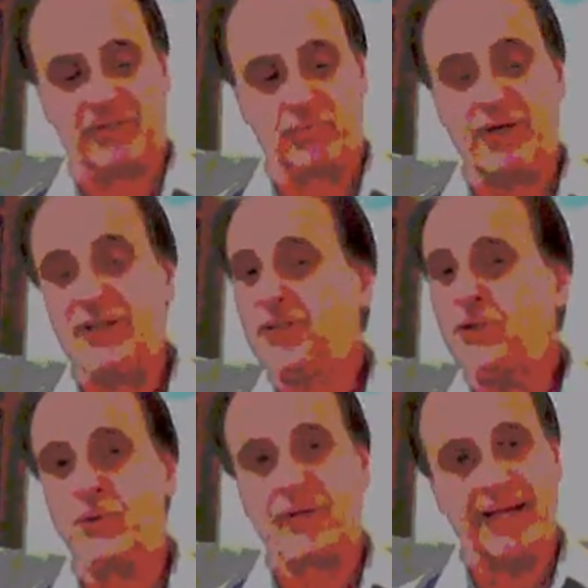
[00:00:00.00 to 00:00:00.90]
The reason
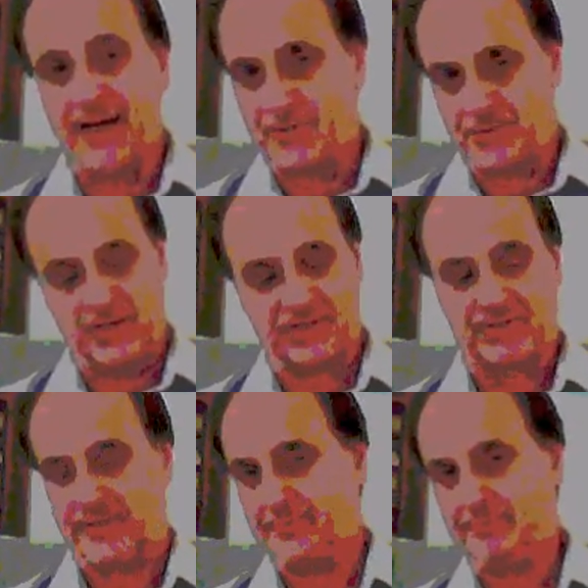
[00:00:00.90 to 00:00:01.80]
you cannot
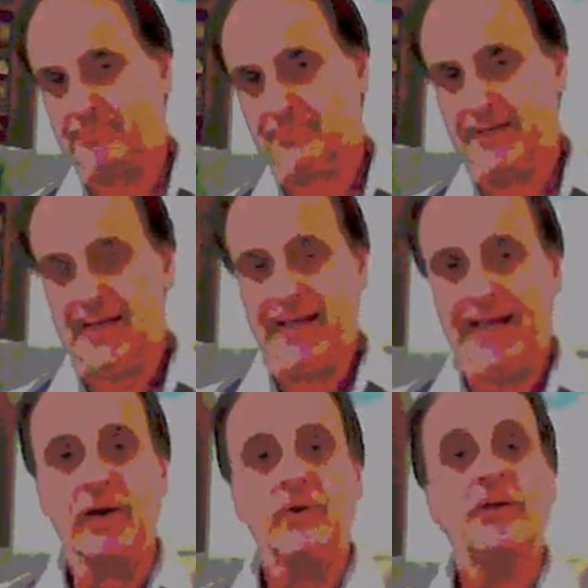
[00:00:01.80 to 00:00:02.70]
trust them,
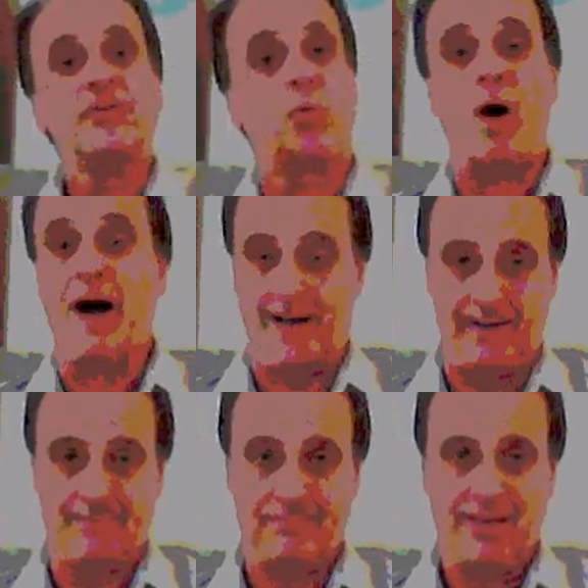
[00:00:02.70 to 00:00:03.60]
here is why.